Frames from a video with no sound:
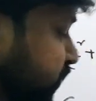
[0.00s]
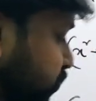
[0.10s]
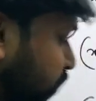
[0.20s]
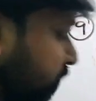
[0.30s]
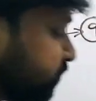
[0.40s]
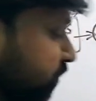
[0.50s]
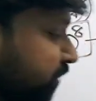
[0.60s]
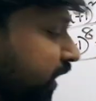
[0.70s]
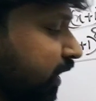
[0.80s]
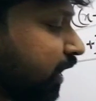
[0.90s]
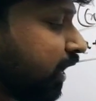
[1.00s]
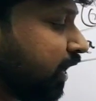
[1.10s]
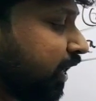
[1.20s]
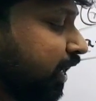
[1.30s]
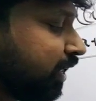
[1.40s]
Just you observe very
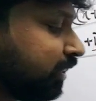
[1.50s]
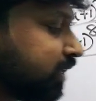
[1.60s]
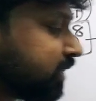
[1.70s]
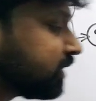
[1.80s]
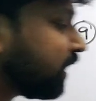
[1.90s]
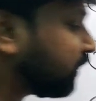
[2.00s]
clearly. This is